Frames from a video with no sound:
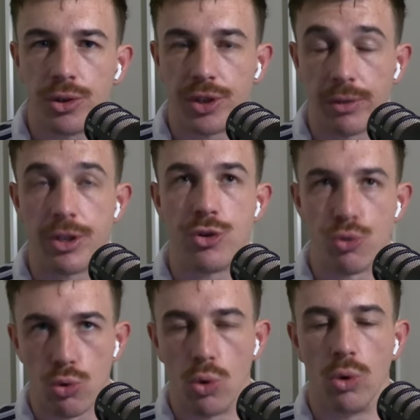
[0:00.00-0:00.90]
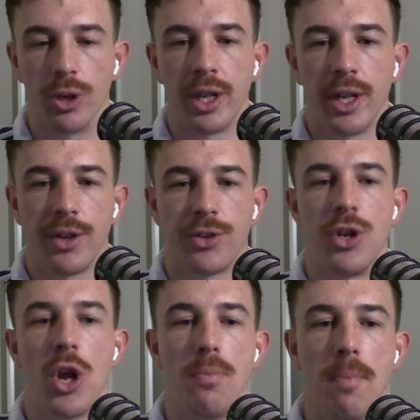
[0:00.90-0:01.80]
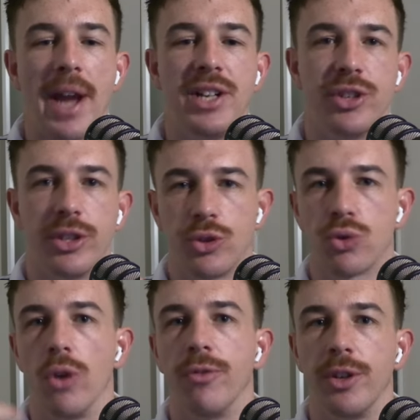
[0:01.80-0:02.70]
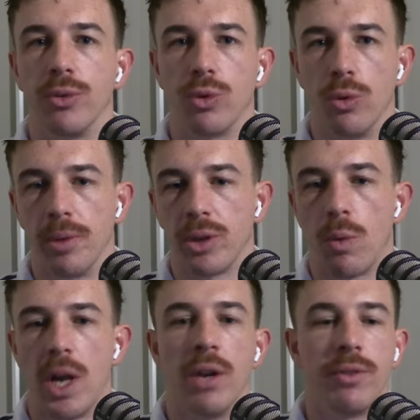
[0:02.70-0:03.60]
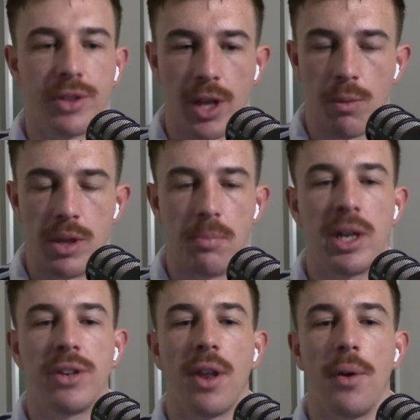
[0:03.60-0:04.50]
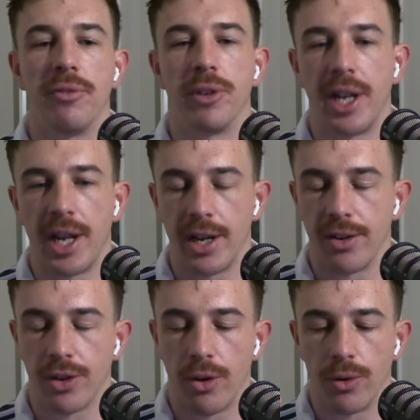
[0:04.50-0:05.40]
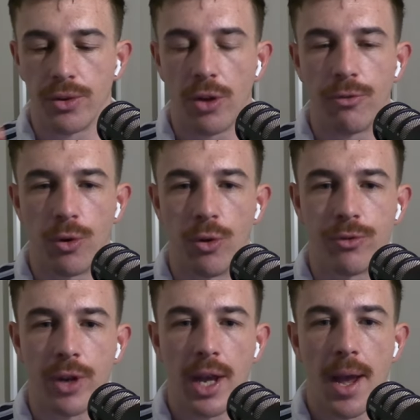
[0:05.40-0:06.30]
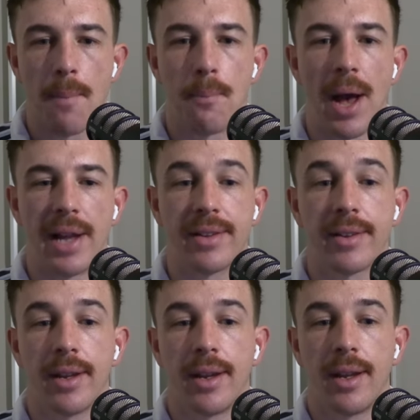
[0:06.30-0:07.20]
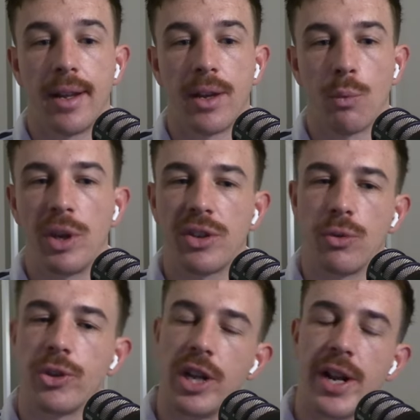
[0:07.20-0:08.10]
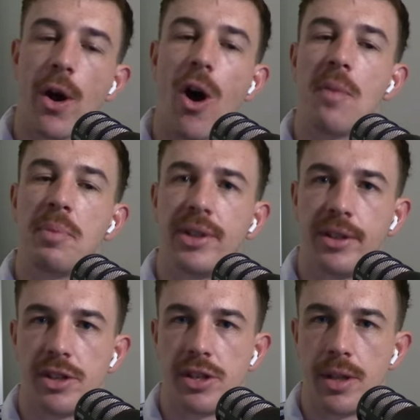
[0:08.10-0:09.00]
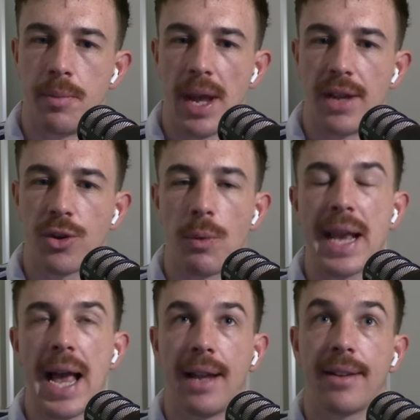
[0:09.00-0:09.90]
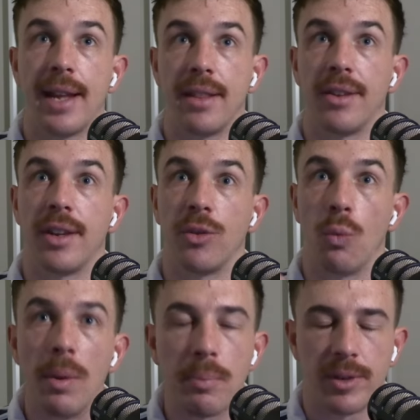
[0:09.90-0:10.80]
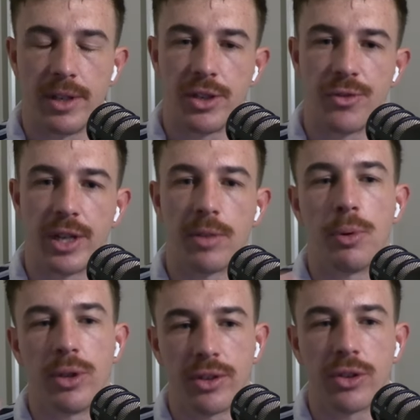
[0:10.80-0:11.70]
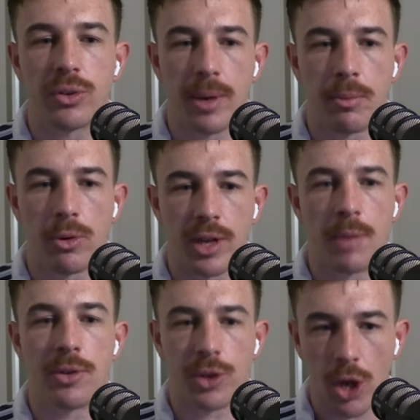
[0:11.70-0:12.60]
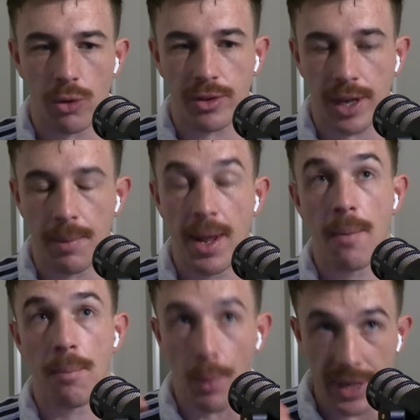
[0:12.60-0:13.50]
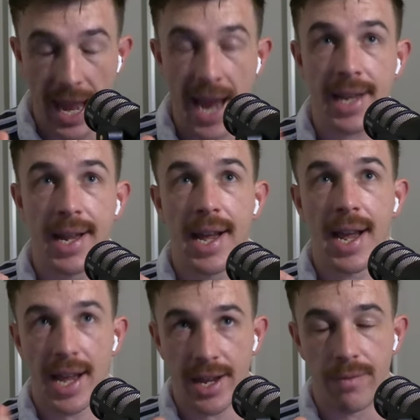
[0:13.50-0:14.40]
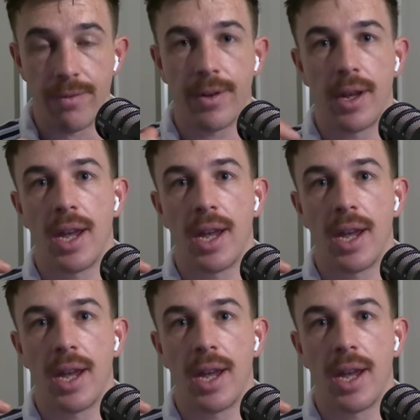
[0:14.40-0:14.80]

series drawn, so no major trophies or tournaments won. Obviously, they won the Bledisloe every year and so on and so forth, but we're still sitting at a high percentage than them at. So we can't take this as a win percentage thing to put this as Springboks team as a GOAT team, but we can yeah. if.